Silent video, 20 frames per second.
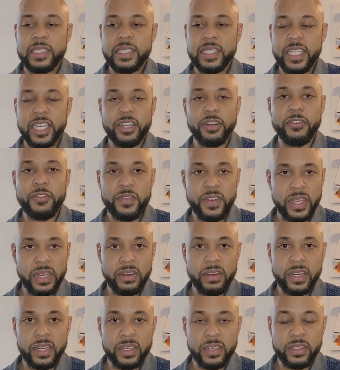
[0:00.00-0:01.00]

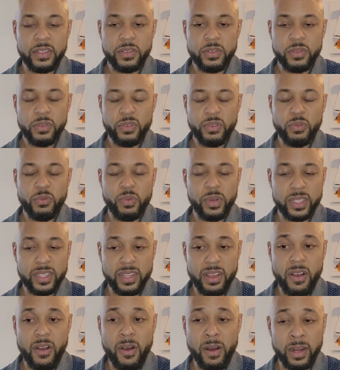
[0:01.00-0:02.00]
interfering with
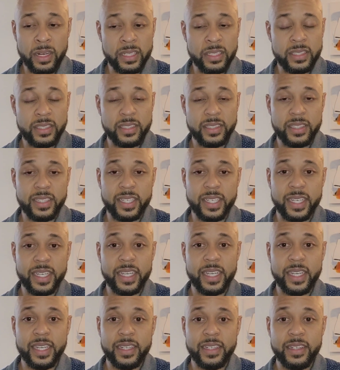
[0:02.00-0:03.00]
the artists
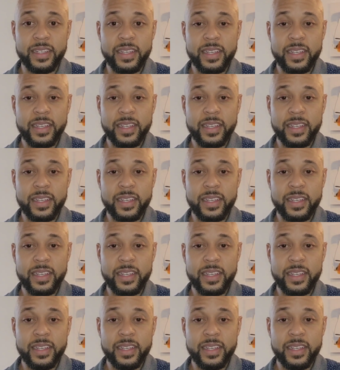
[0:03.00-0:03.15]
and